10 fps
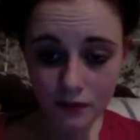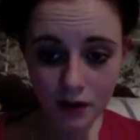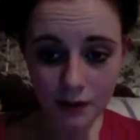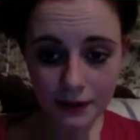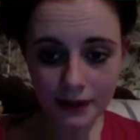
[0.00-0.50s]

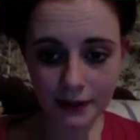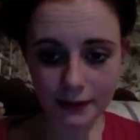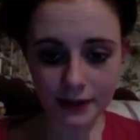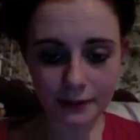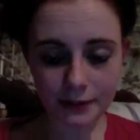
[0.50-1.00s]
Missed
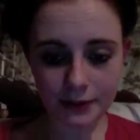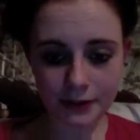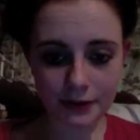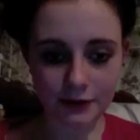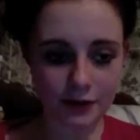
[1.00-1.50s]
Halloween
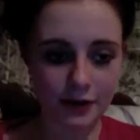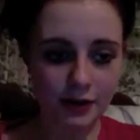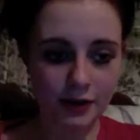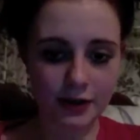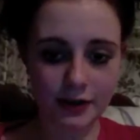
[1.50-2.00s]
because I was really
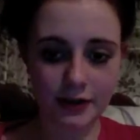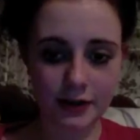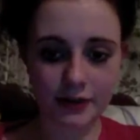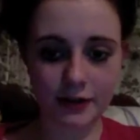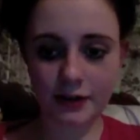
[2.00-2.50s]
tired that
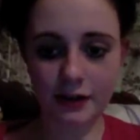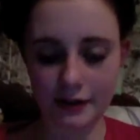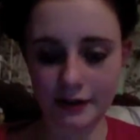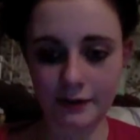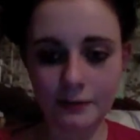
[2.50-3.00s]
day. That's
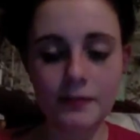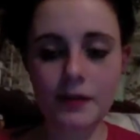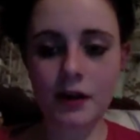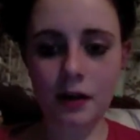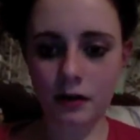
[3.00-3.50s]
it.
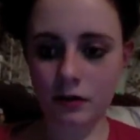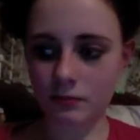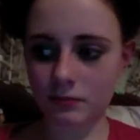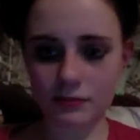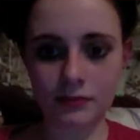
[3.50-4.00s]

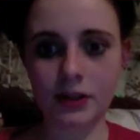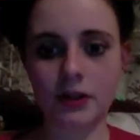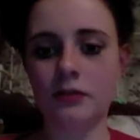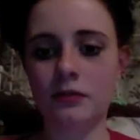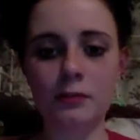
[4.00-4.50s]

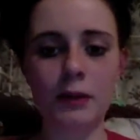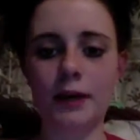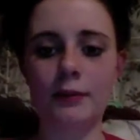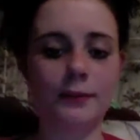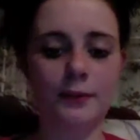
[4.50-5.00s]
Yeah, my
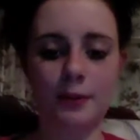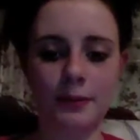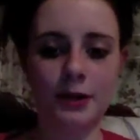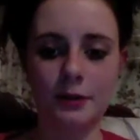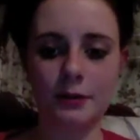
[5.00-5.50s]
Halloween was rubbish
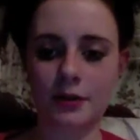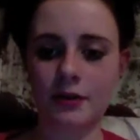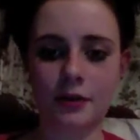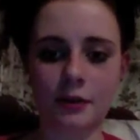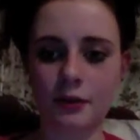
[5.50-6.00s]
anyway,
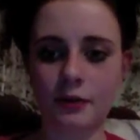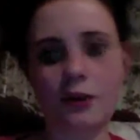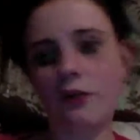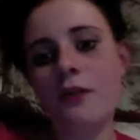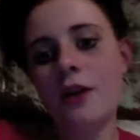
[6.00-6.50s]
so
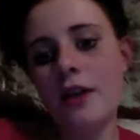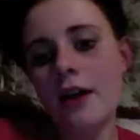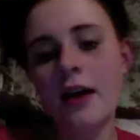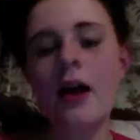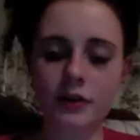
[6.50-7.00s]
nothing really
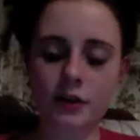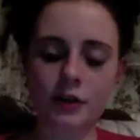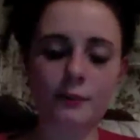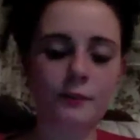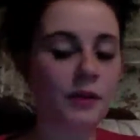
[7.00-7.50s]
there. So,
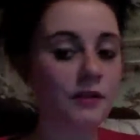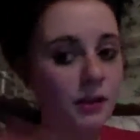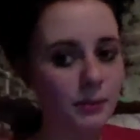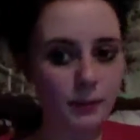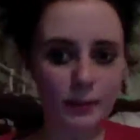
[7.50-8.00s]
my first
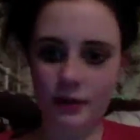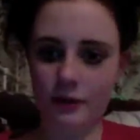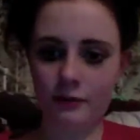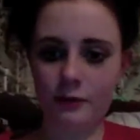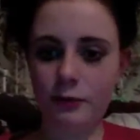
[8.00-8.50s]
pet peeve,
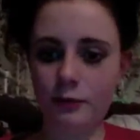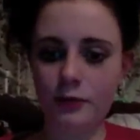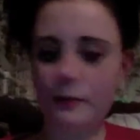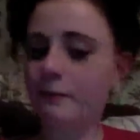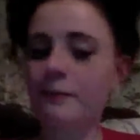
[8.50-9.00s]

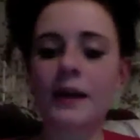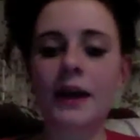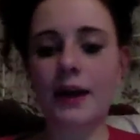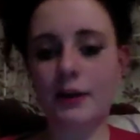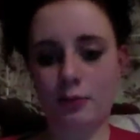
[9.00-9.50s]

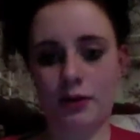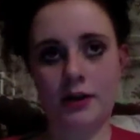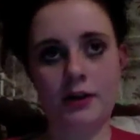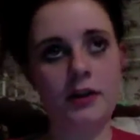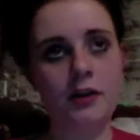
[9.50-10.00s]
is
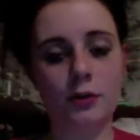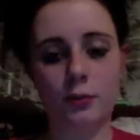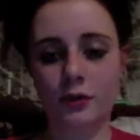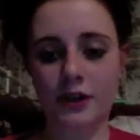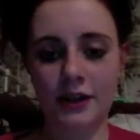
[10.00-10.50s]
when you're
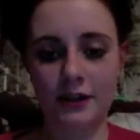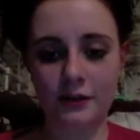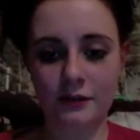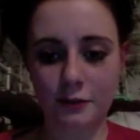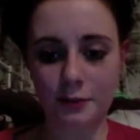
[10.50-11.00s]
walking
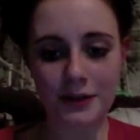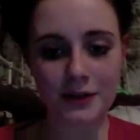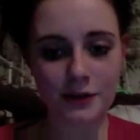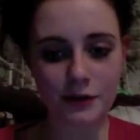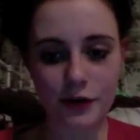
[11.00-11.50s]
through a busy
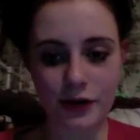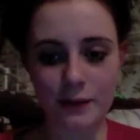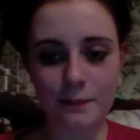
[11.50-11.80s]
street.